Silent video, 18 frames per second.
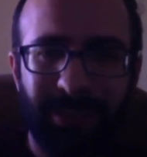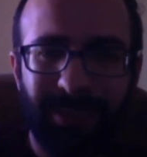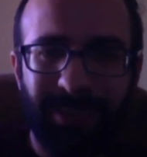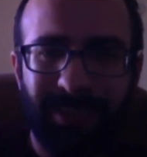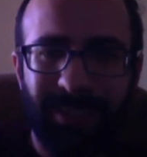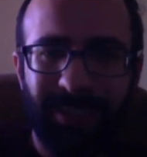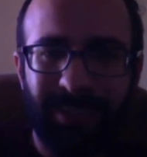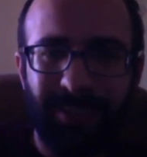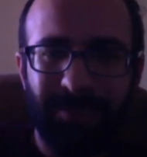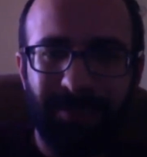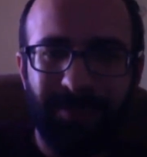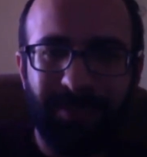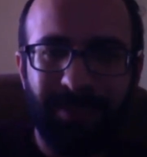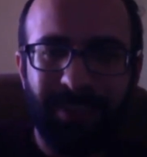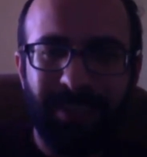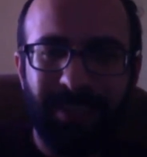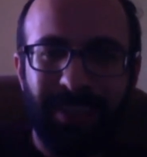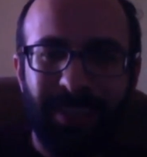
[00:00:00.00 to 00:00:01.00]

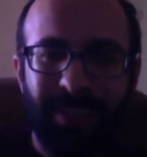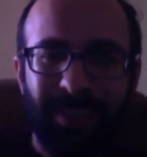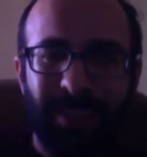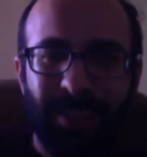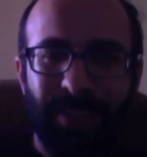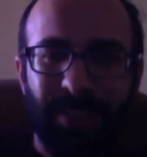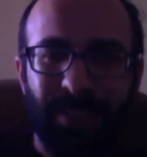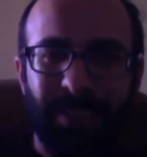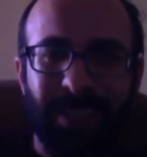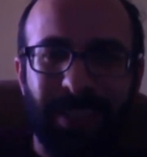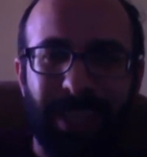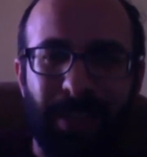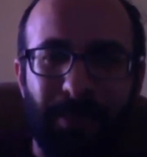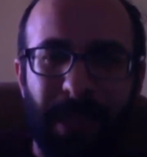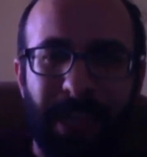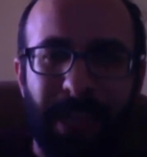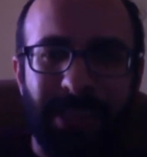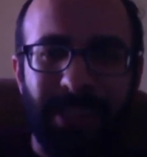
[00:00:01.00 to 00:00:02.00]
So the
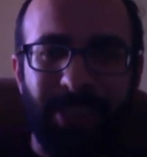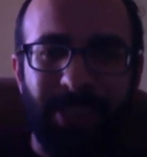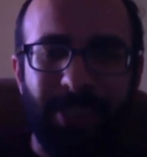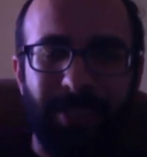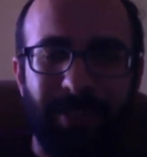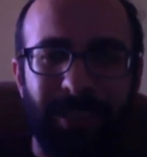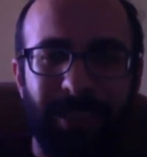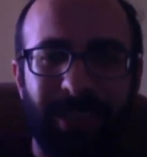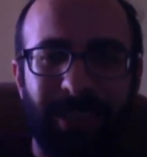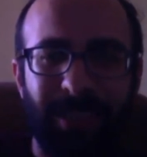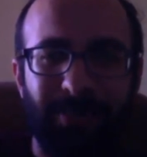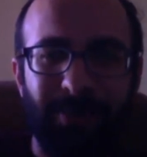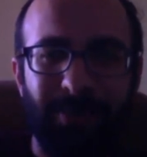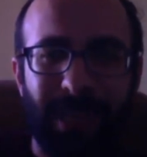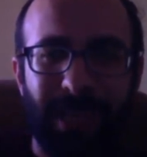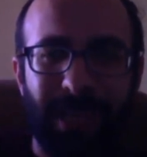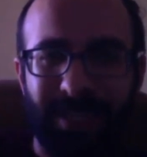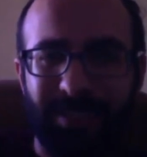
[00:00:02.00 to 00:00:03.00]
amazing shrinking
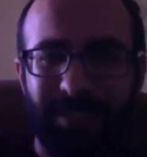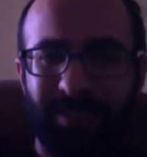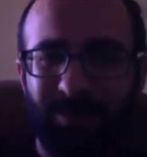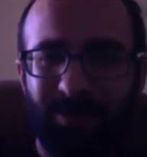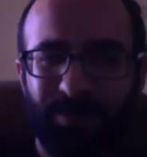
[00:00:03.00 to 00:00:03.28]
man